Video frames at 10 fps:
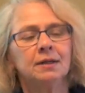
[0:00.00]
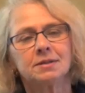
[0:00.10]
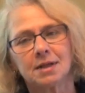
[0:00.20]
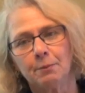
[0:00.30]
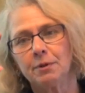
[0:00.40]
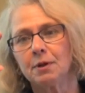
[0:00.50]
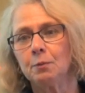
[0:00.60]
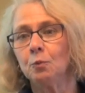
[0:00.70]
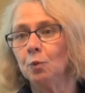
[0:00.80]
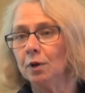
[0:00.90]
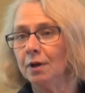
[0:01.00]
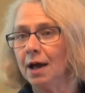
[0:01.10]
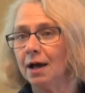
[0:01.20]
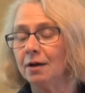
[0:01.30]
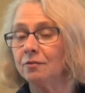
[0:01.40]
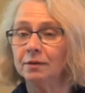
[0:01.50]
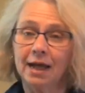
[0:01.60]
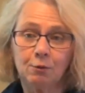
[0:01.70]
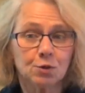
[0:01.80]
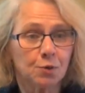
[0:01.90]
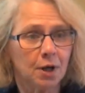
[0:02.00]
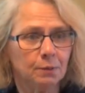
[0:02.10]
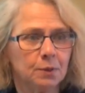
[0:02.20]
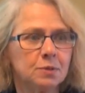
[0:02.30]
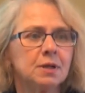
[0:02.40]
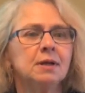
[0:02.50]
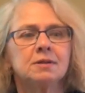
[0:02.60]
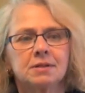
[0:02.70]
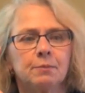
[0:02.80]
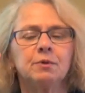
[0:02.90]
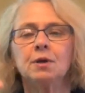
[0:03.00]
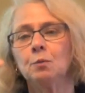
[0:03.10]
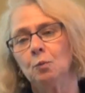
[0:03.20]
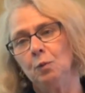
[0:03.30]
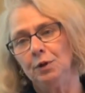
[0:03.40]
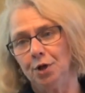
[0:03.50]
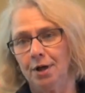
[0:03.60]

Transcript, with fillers: Some of them will have language problems, some of them will